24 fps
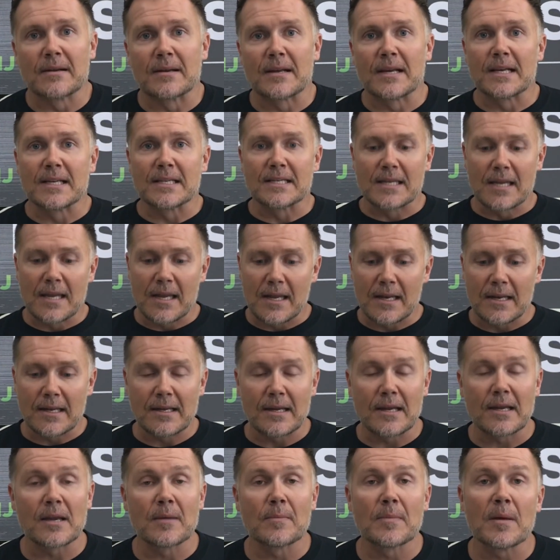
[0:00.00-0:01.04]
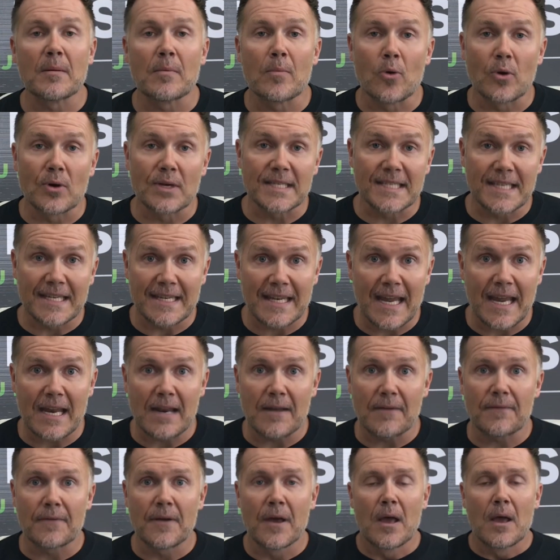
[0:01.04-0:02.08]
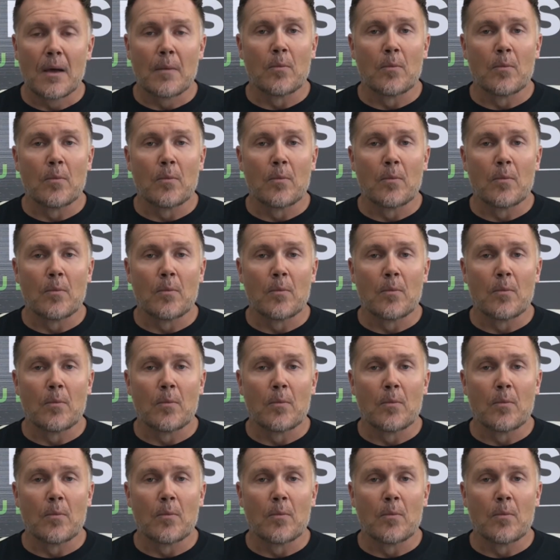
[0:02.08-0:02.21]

because Indica can be more sedative,